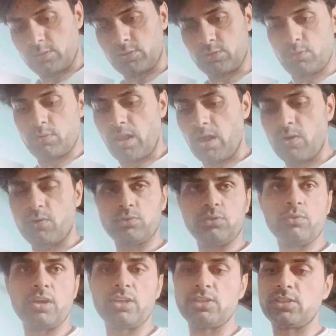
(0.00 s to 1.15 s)
So now
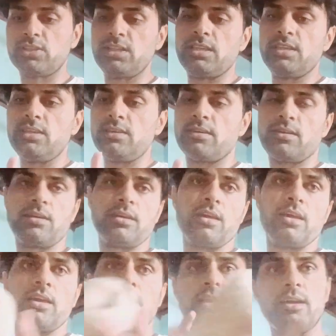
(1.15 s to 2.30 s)
you can see
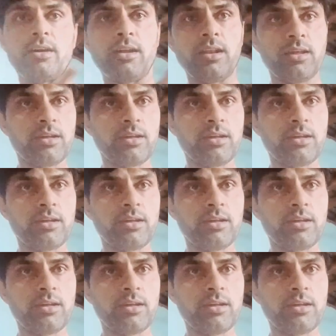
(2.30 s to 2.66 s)
here